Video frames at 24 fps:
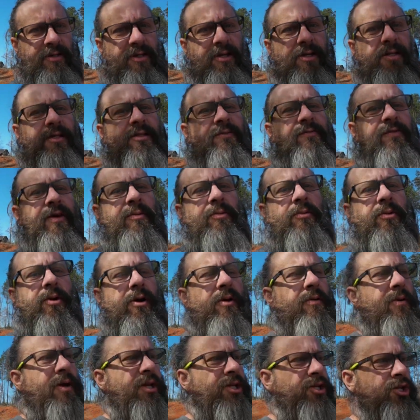It's
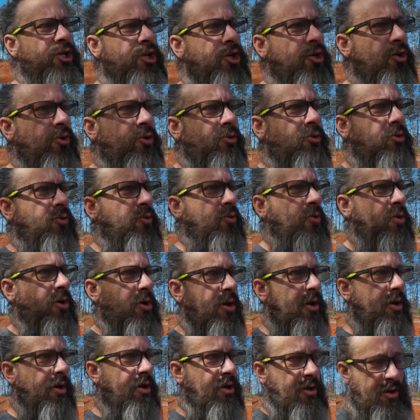February 2,
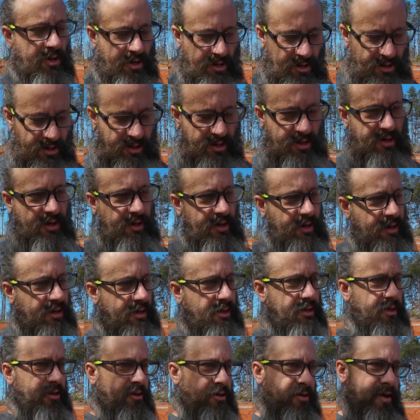
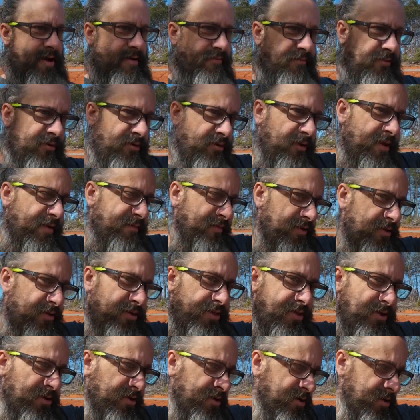a little after
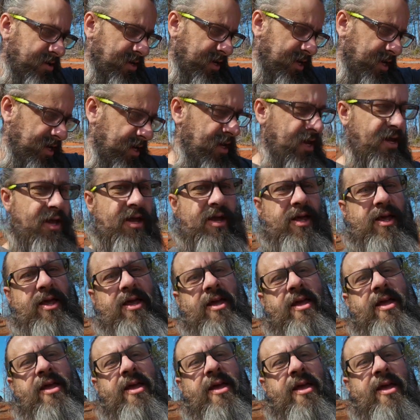11.30,
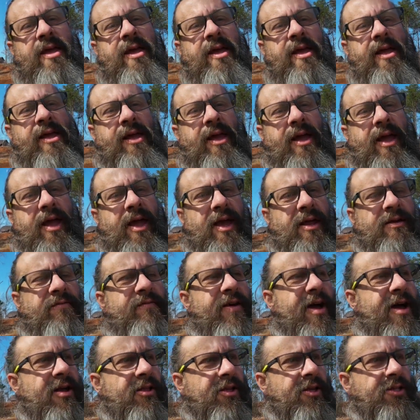and
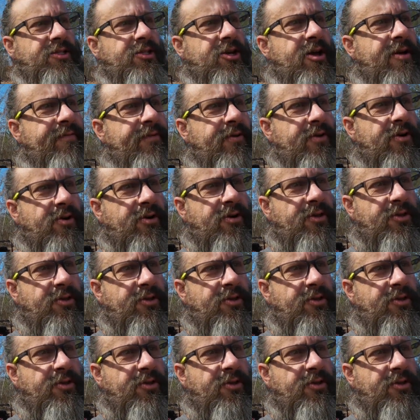Val is off for her